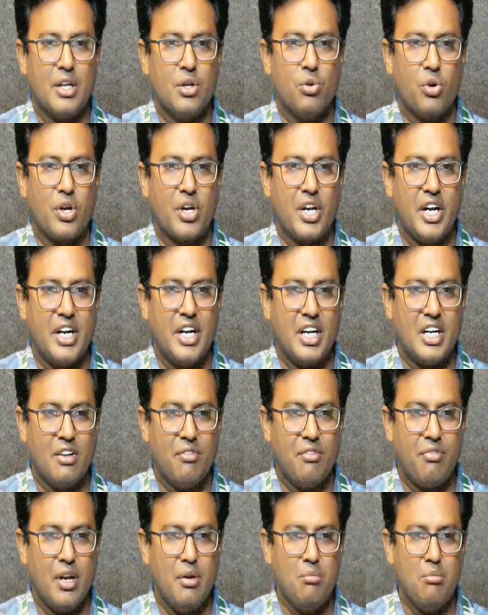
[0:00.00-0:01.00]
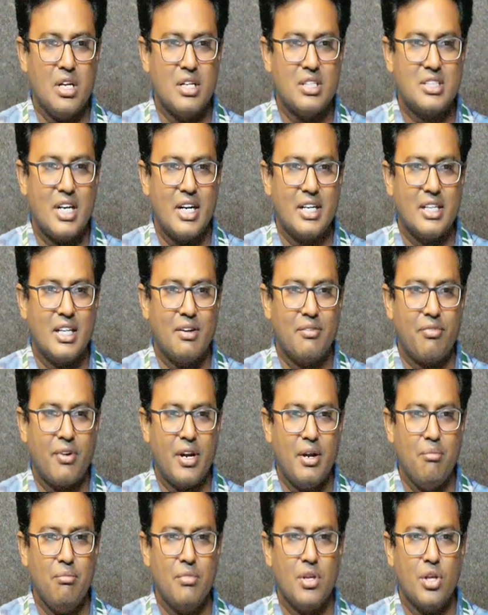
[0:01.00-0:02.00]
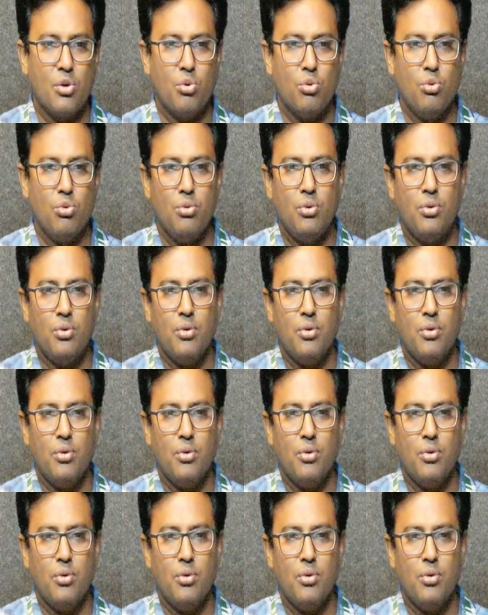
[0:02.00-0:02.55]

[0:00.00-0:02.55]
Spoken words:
You created the frame. Inside the frame you